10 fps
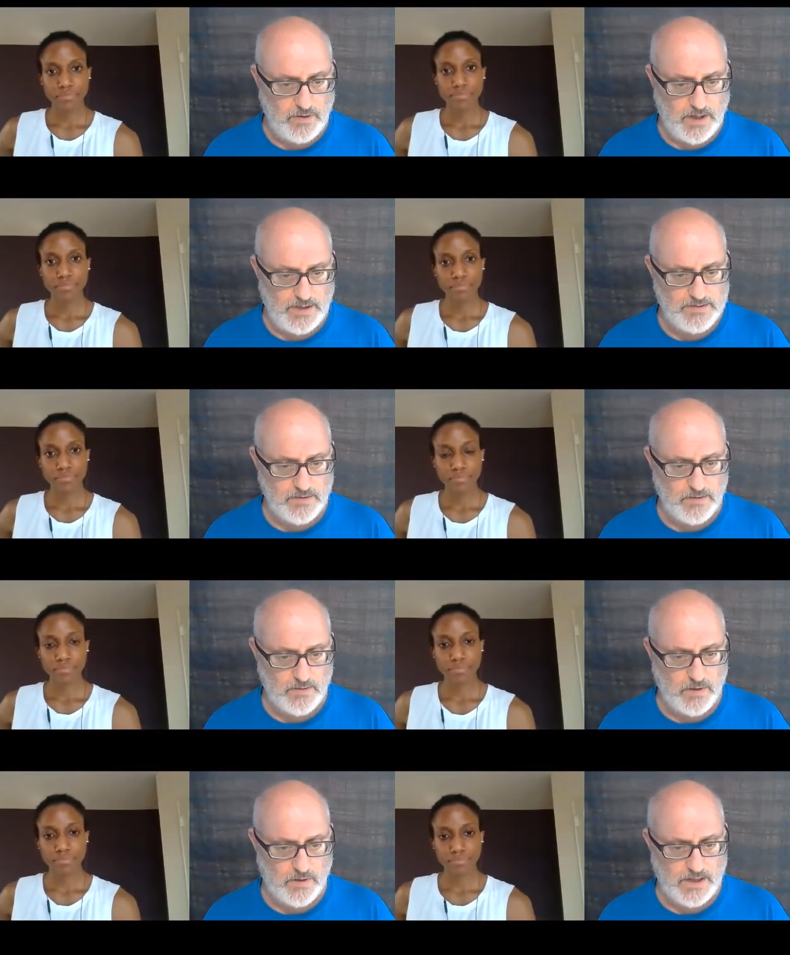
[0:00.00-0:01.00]
Speaker 1: clients
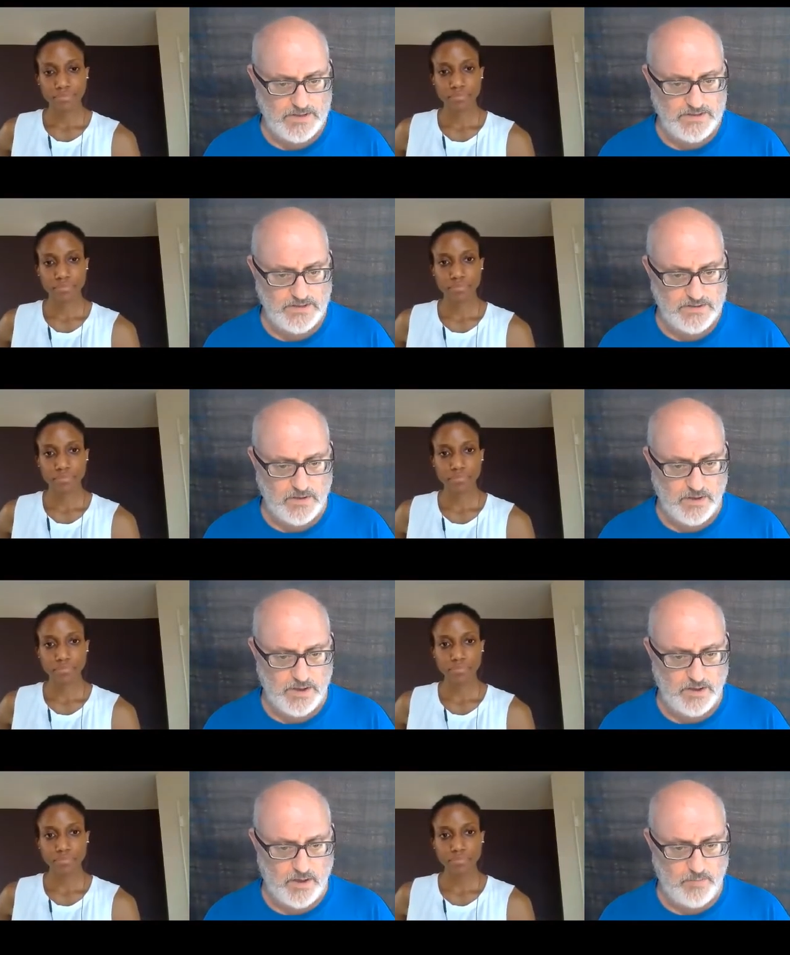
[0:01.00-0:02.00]
are, are actually
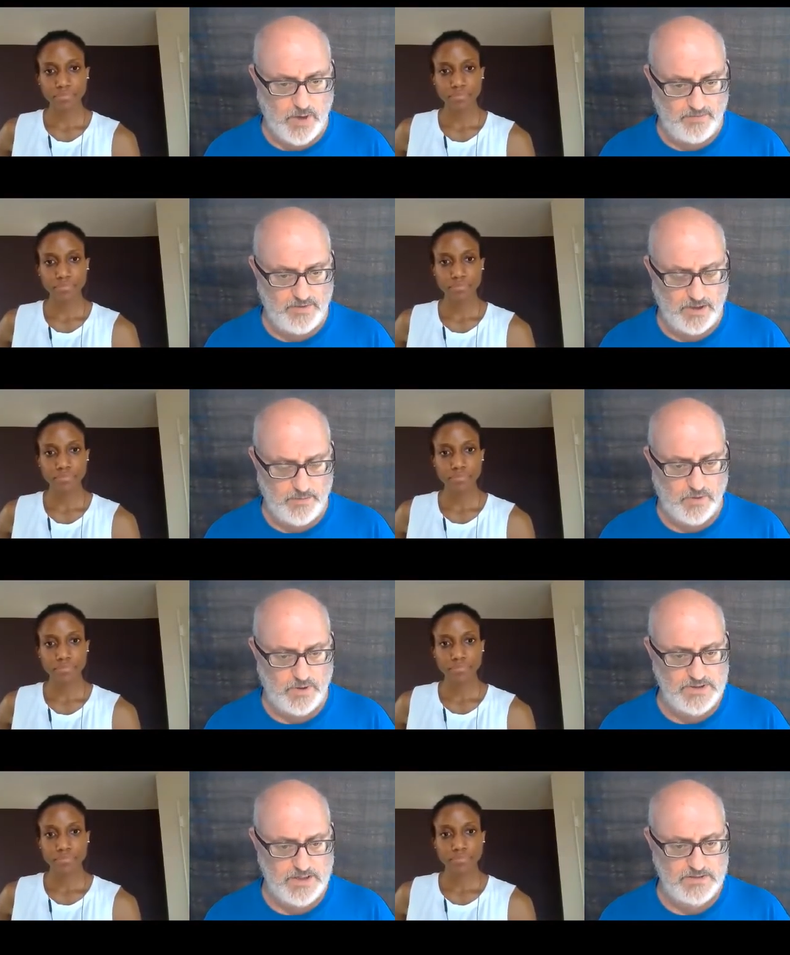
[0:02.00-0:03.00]
starting nonprofit type
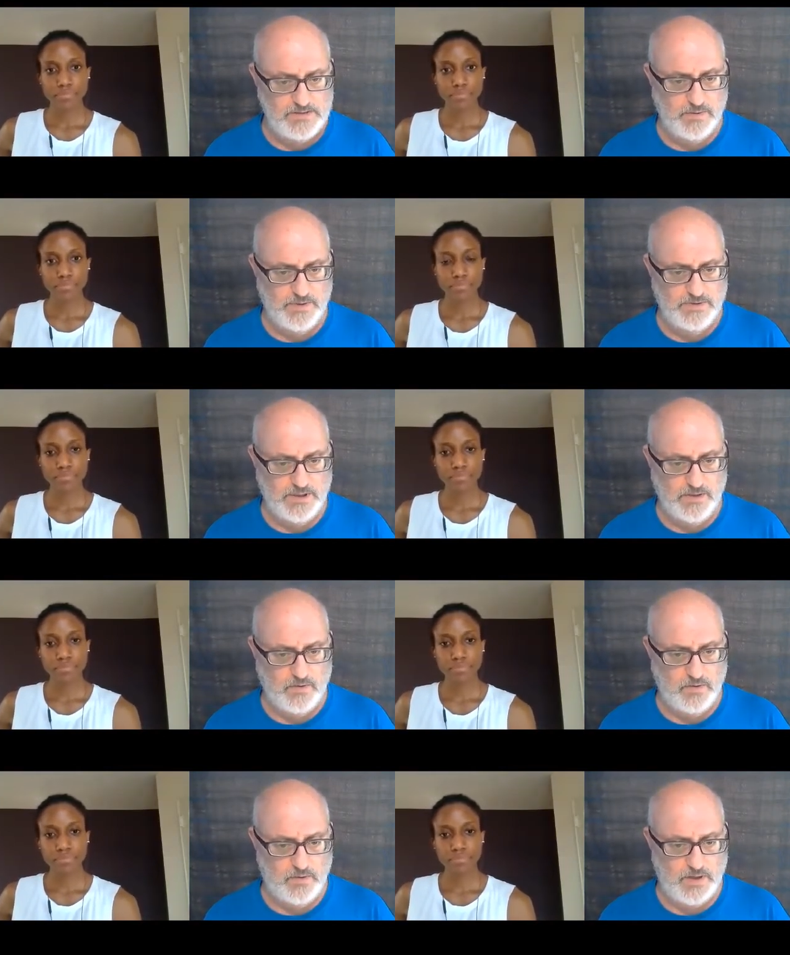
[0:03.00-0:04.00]
organizations when you say
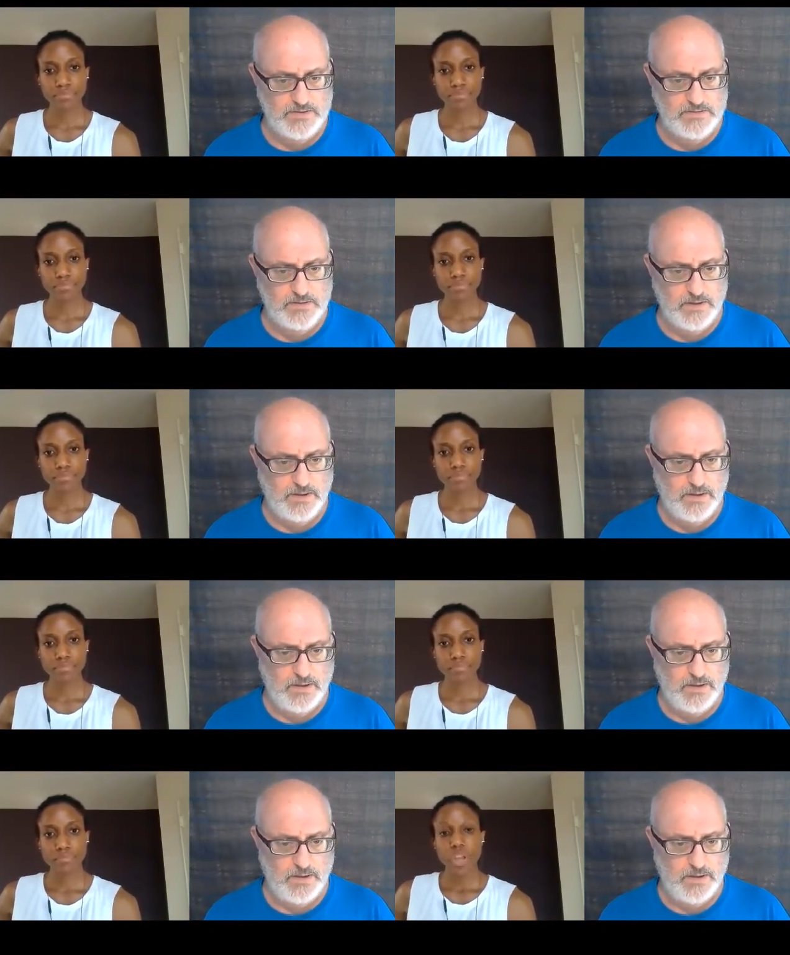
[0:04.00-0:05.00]
grants?
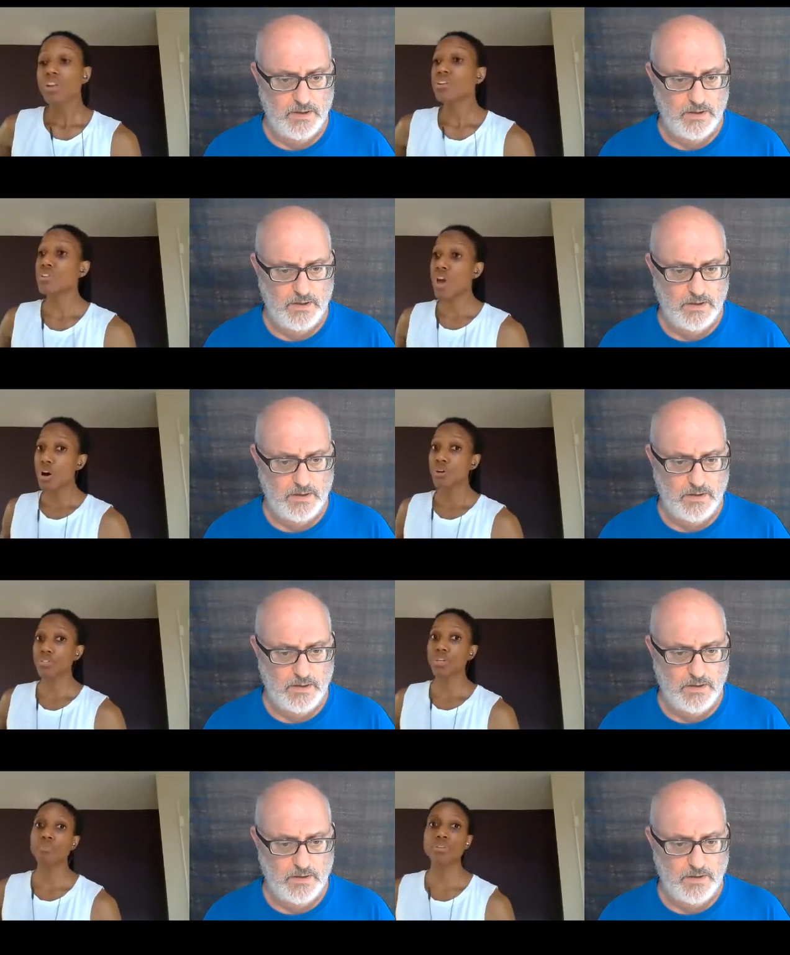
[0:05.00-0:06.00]
Speaker 2: No.
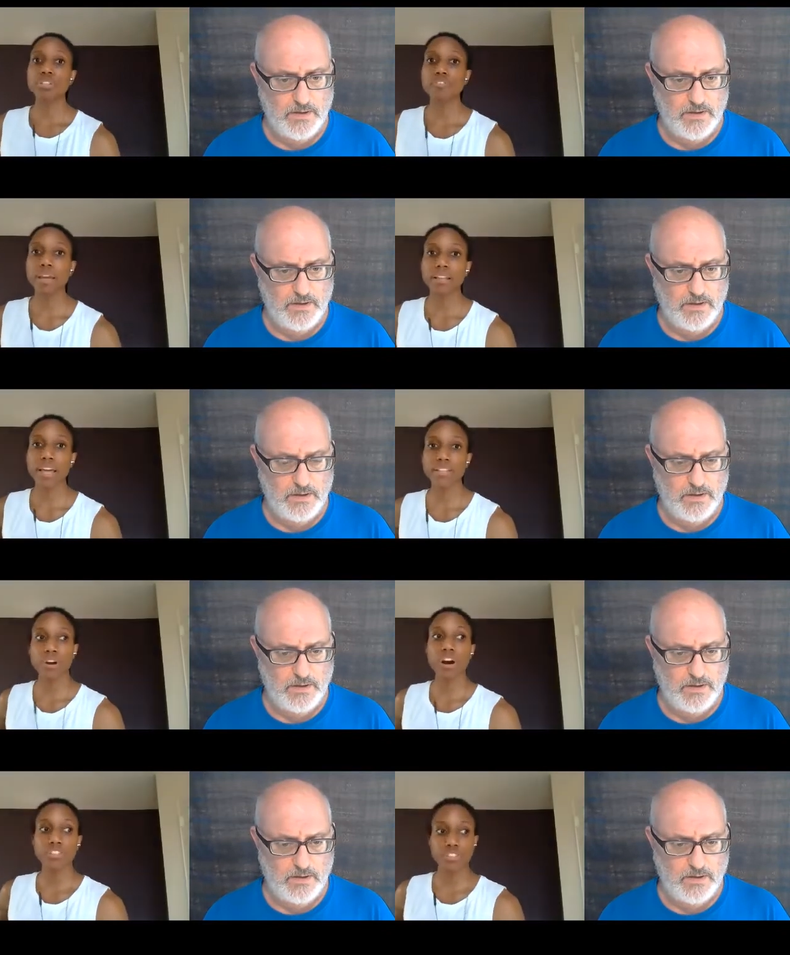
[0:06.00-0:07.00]
So most of my clients
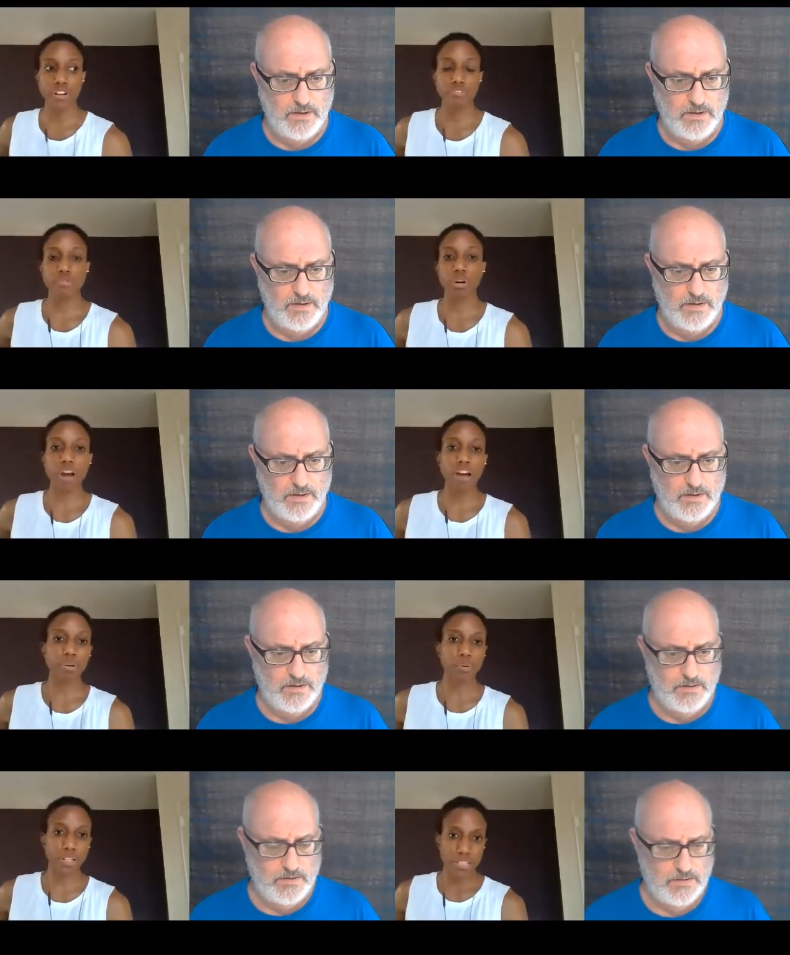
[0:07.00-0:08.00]
are starting for
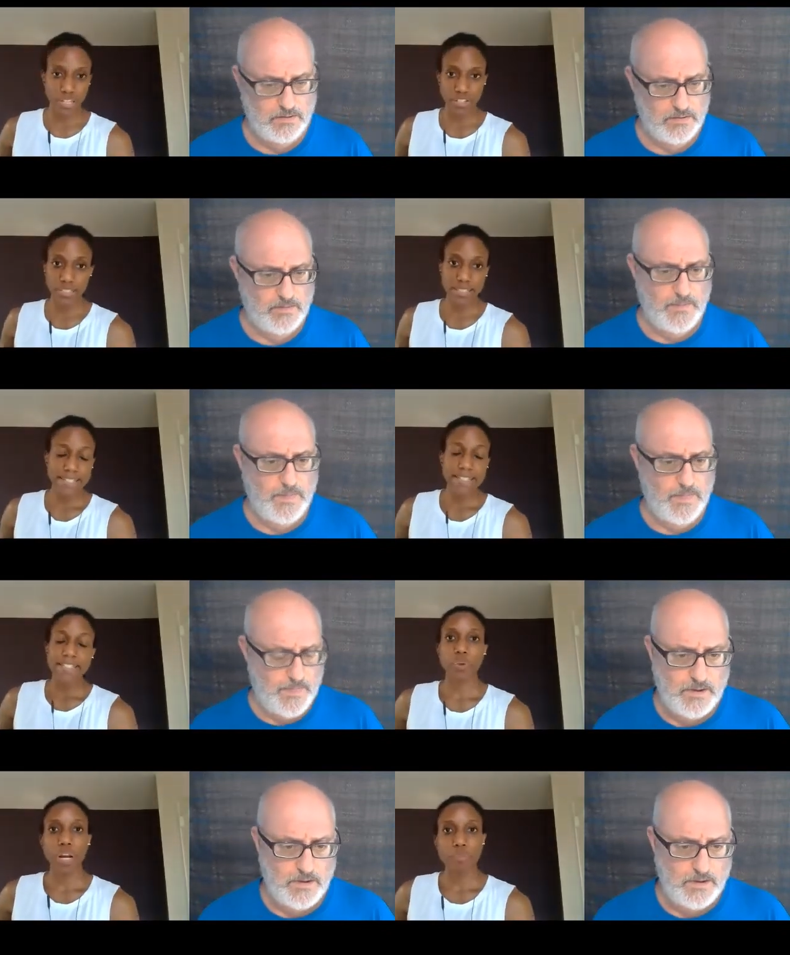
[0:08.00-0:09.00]
profit organizations.
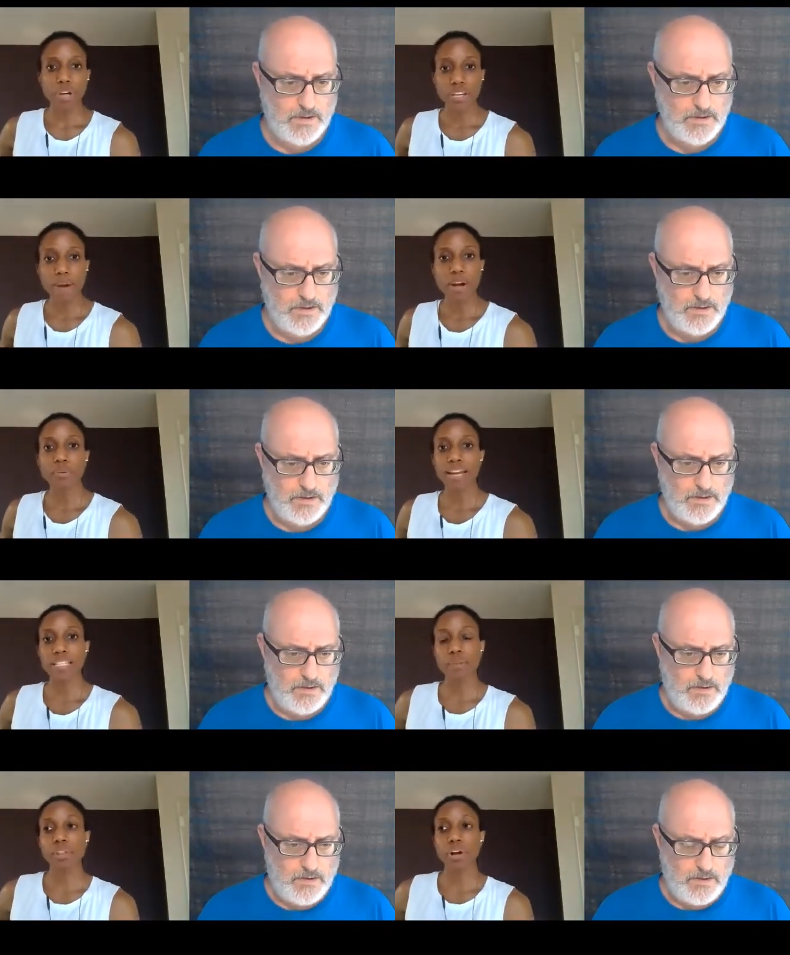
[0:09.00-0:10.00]
When I'm talking about
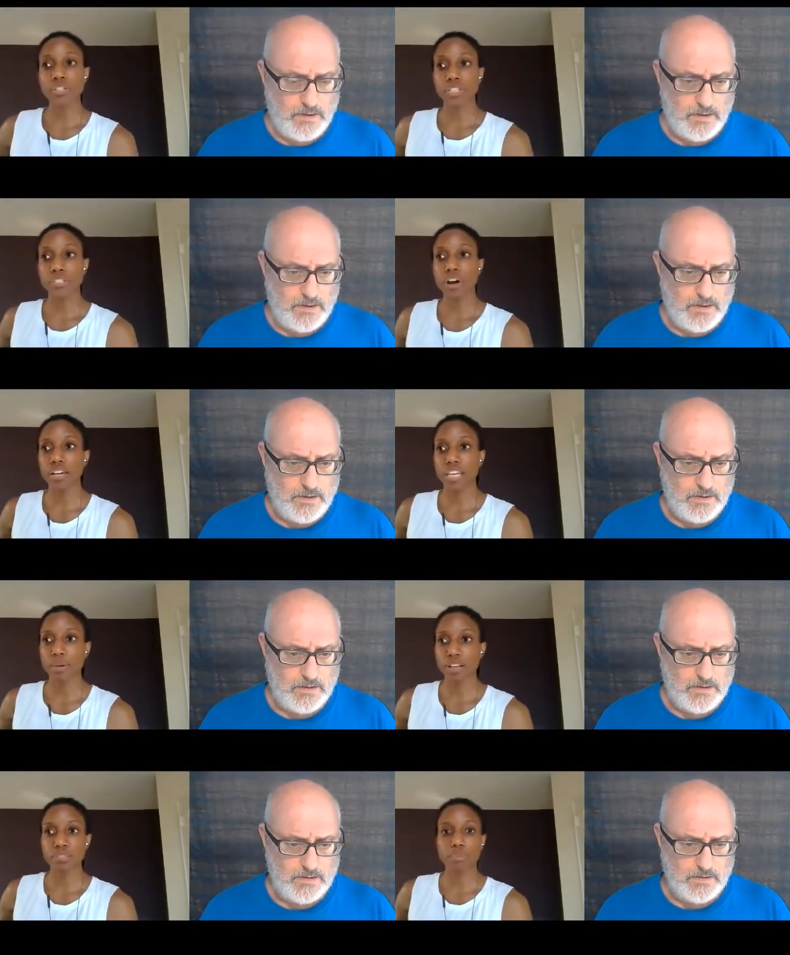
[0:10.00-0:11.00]
grants, I'm largely talking
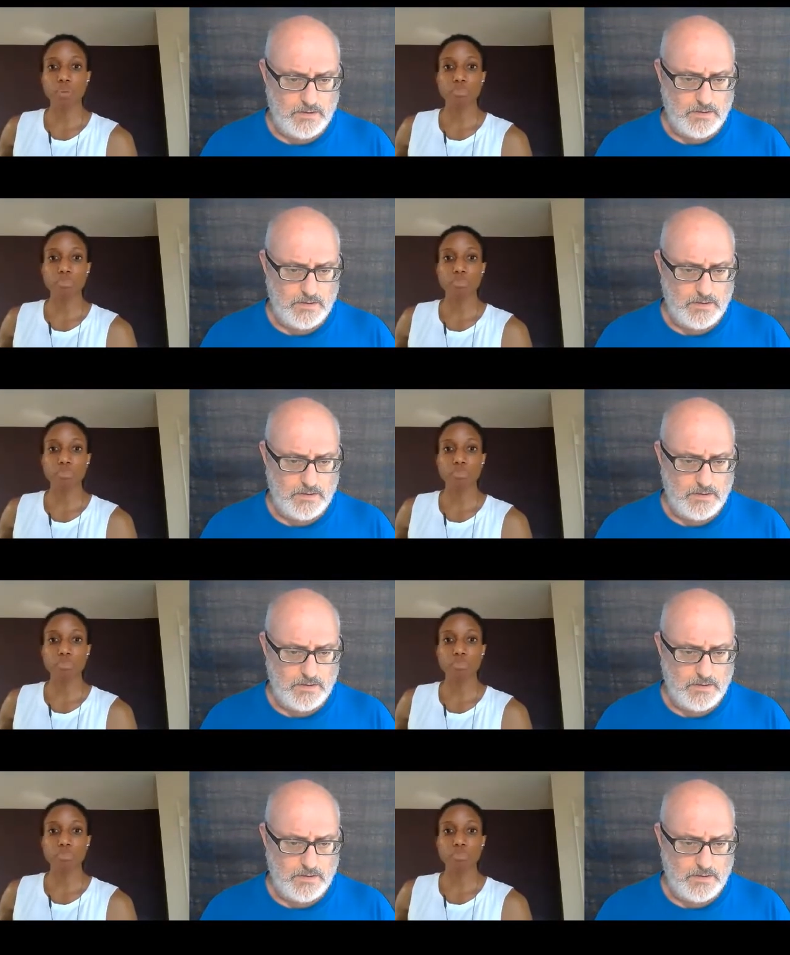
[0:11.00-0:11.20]
about small